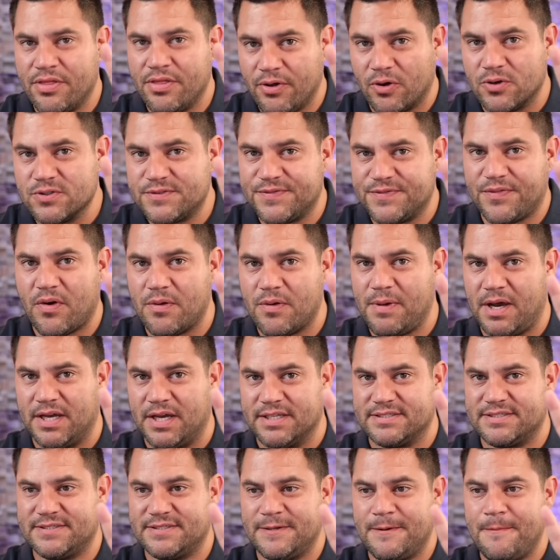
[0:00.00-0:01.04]
Those four
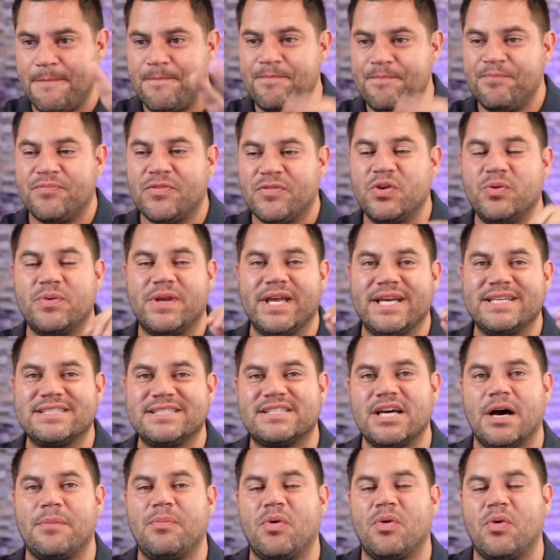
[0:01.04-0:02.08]
months, you
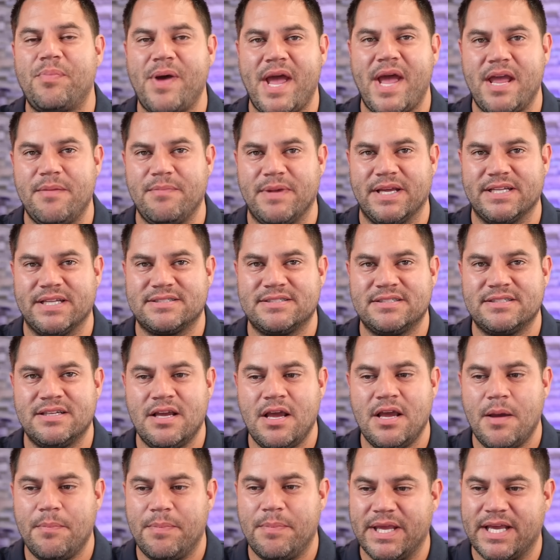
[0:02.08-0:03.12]
get double payments
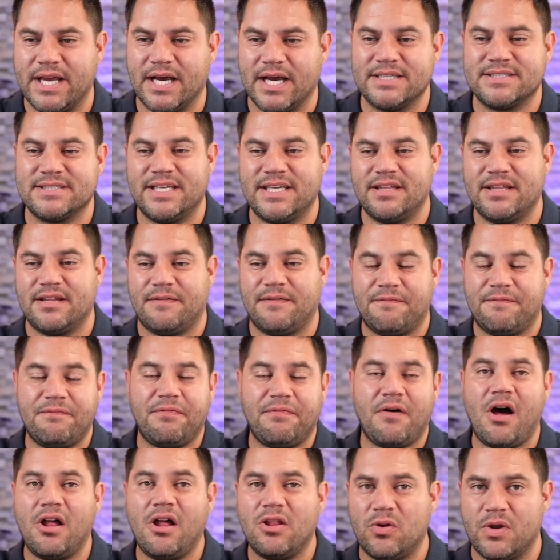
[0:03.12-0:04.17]
because in the
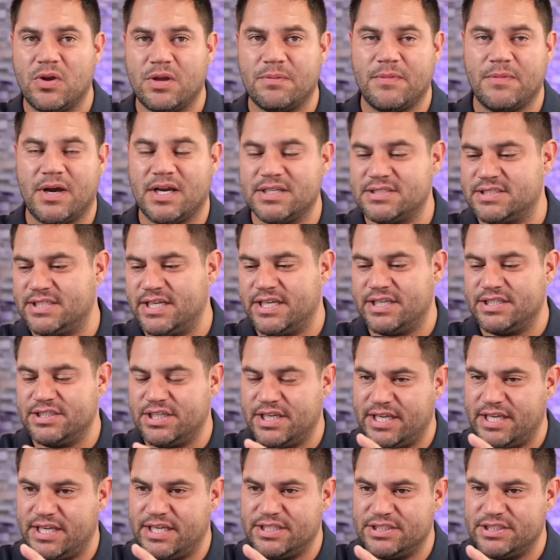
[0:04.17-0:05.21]
following months, in
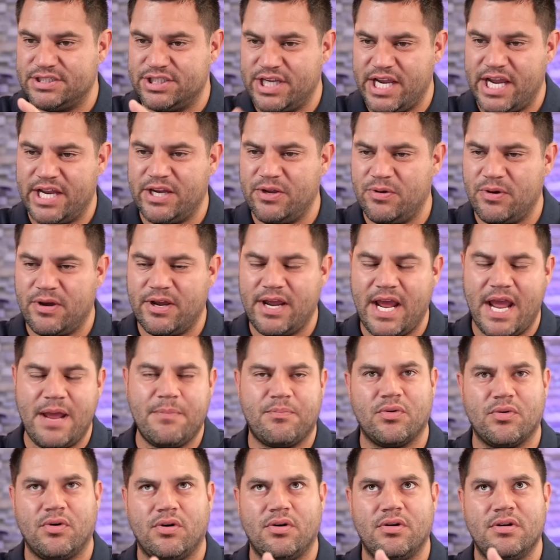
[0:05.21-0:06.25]
in January,
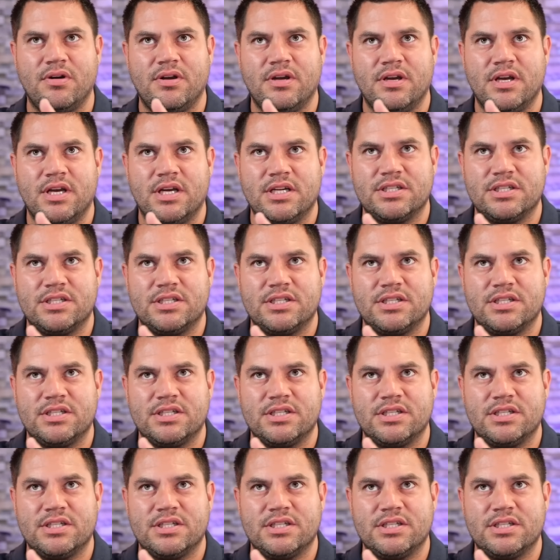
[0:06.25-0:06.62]
April,